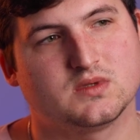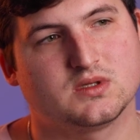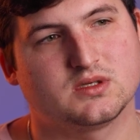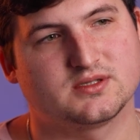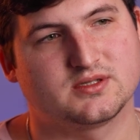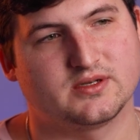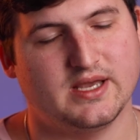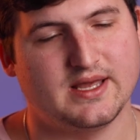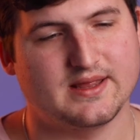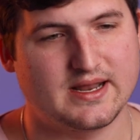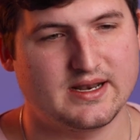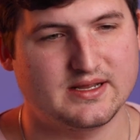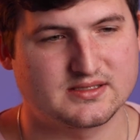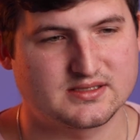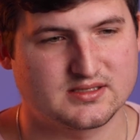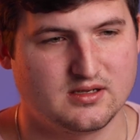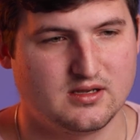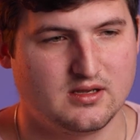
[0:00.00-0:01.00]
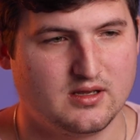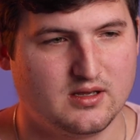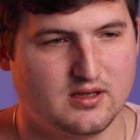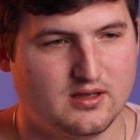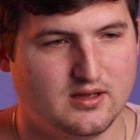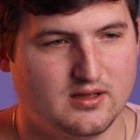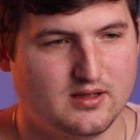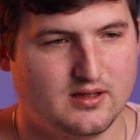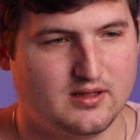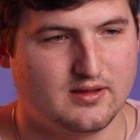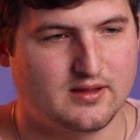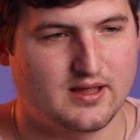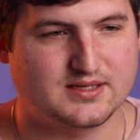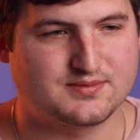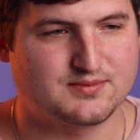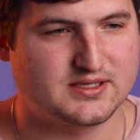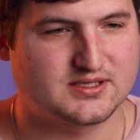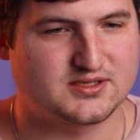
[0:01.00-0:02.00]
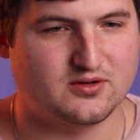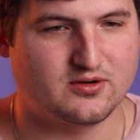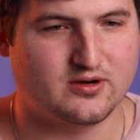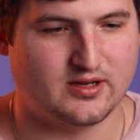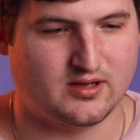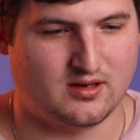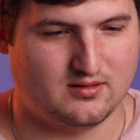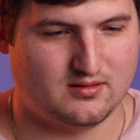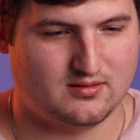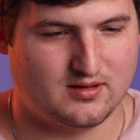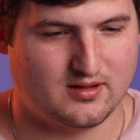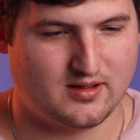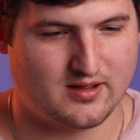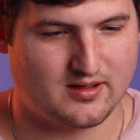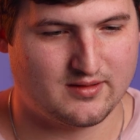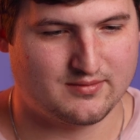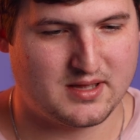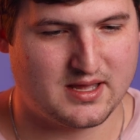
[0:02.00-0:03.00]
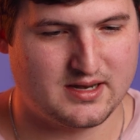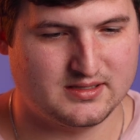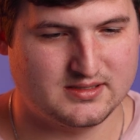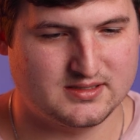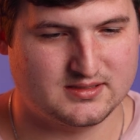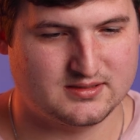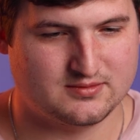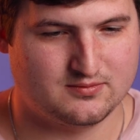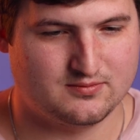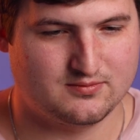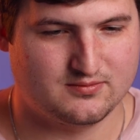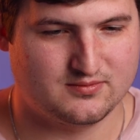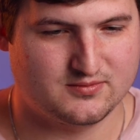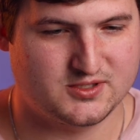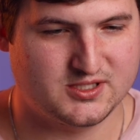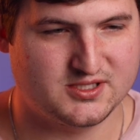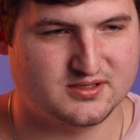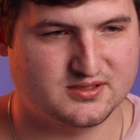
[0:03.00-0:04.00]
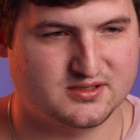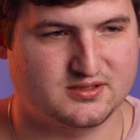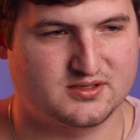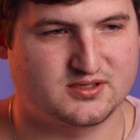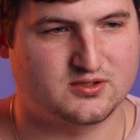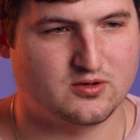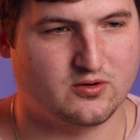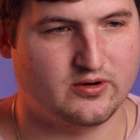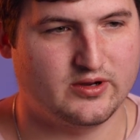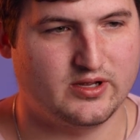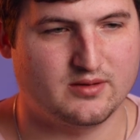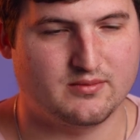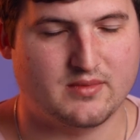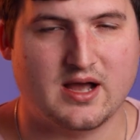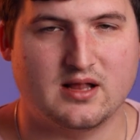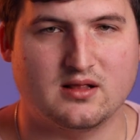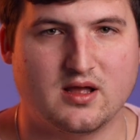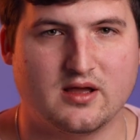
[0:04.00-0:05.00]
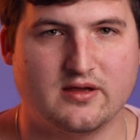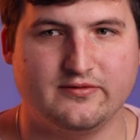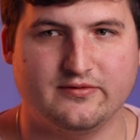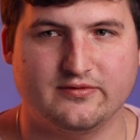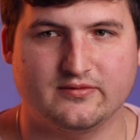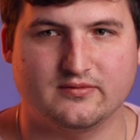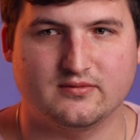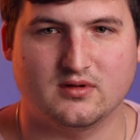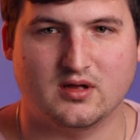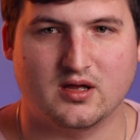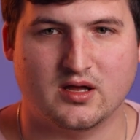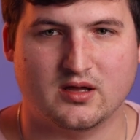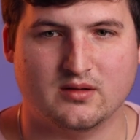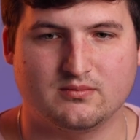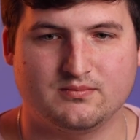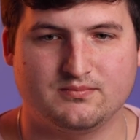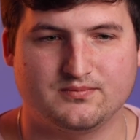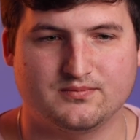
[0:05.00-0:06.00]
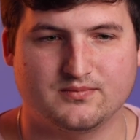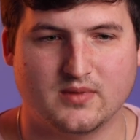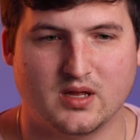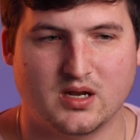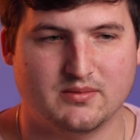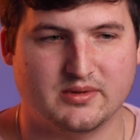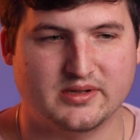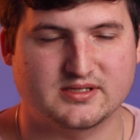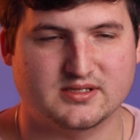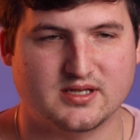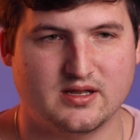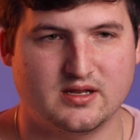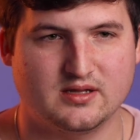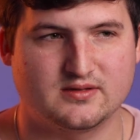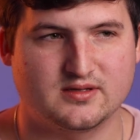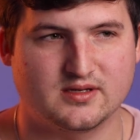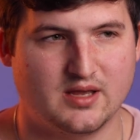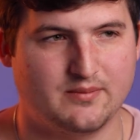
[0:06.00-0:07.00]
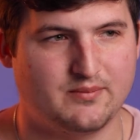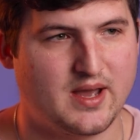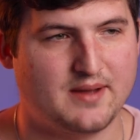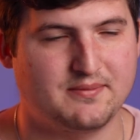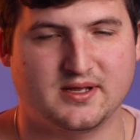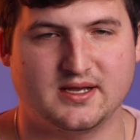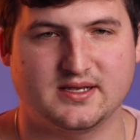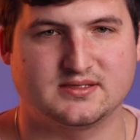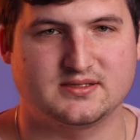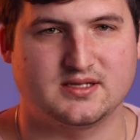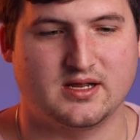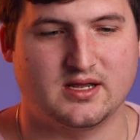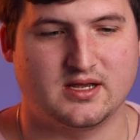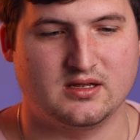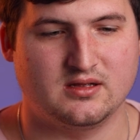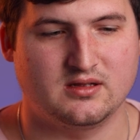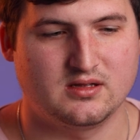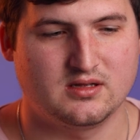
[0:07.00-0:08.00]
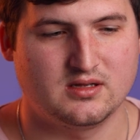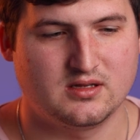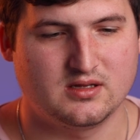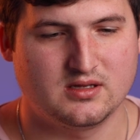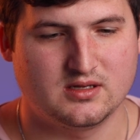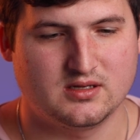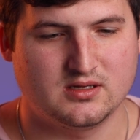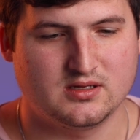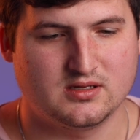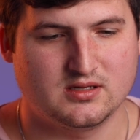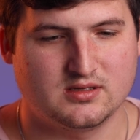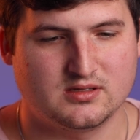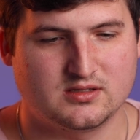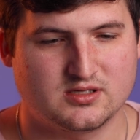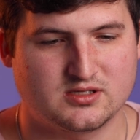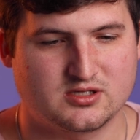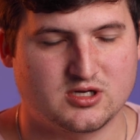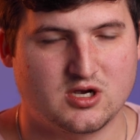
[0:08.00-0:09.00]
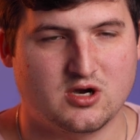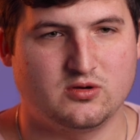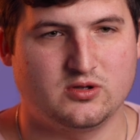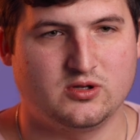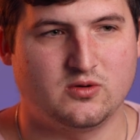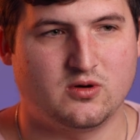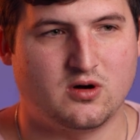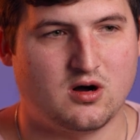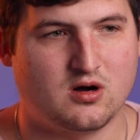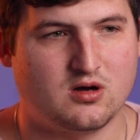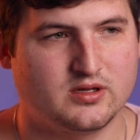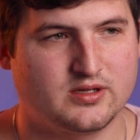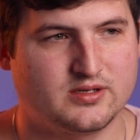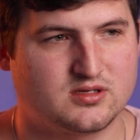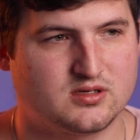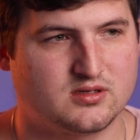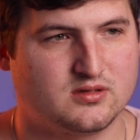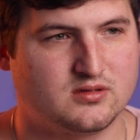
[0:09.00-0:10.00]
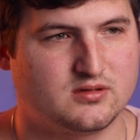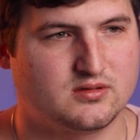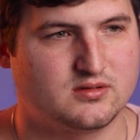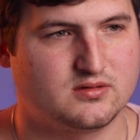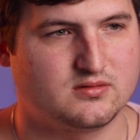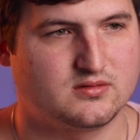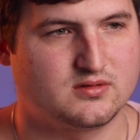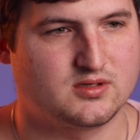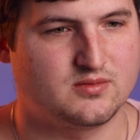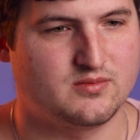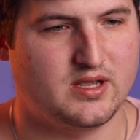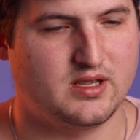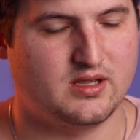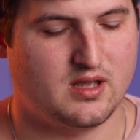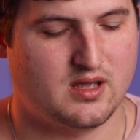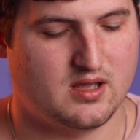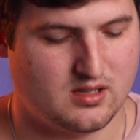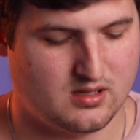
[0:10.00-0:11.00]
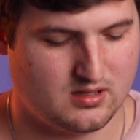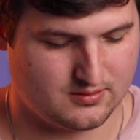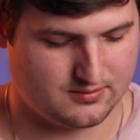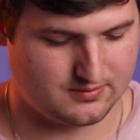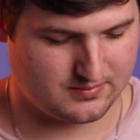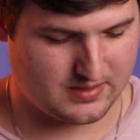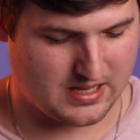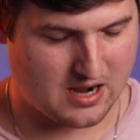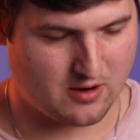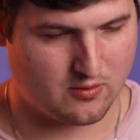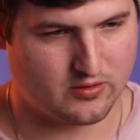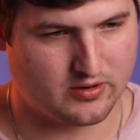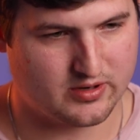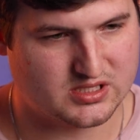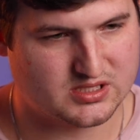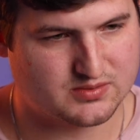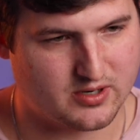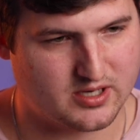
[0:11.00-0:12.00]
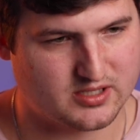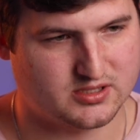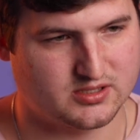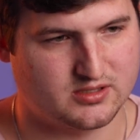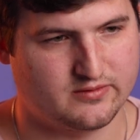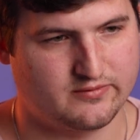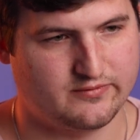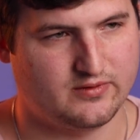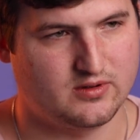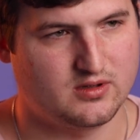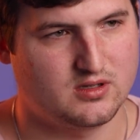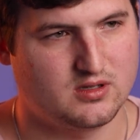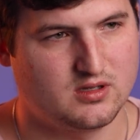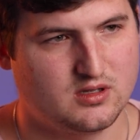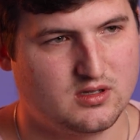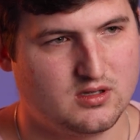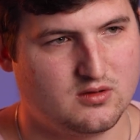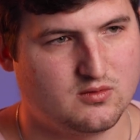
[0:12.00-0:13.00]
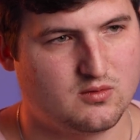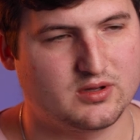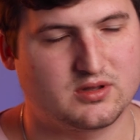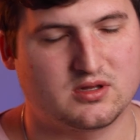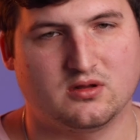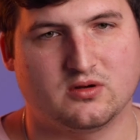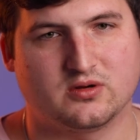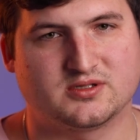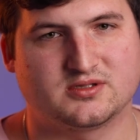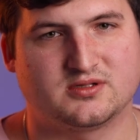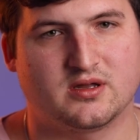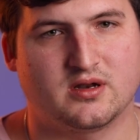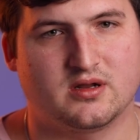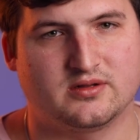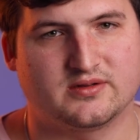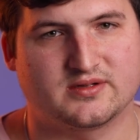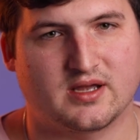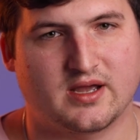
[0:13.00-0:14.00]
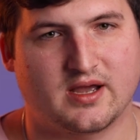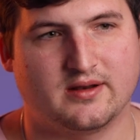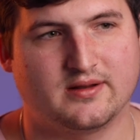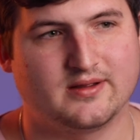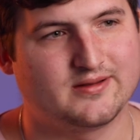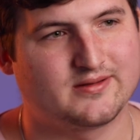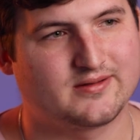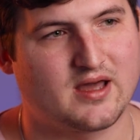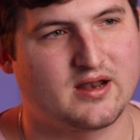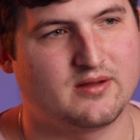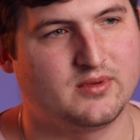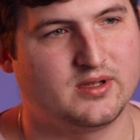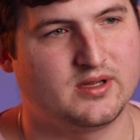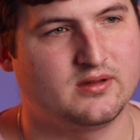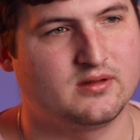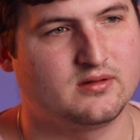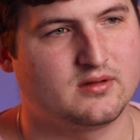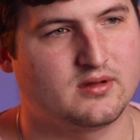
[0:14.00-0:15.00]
So yeah, that's my story. That is Jesus' story in my life. And I'm excited to get baptized today to show you all and to make a outward expression of what the Lord's done inside of me.